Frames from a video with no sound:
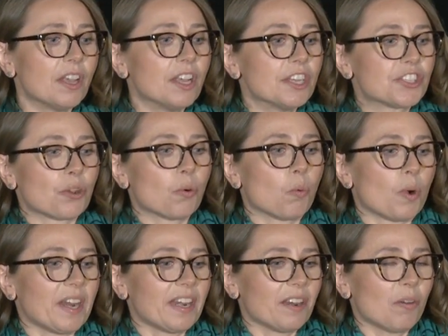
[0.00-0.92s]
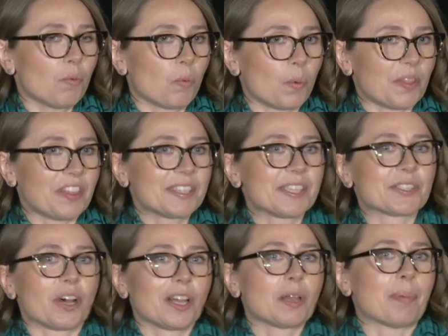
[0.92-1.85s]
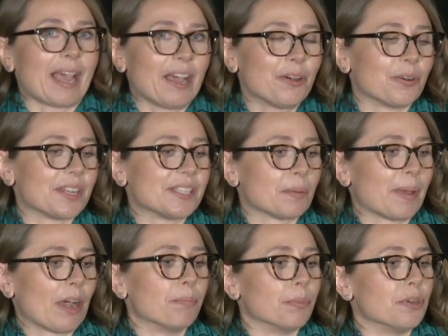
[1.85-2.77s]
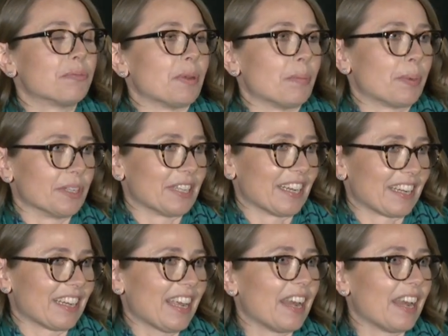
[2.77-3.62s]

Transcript: So what this is all about is about movement building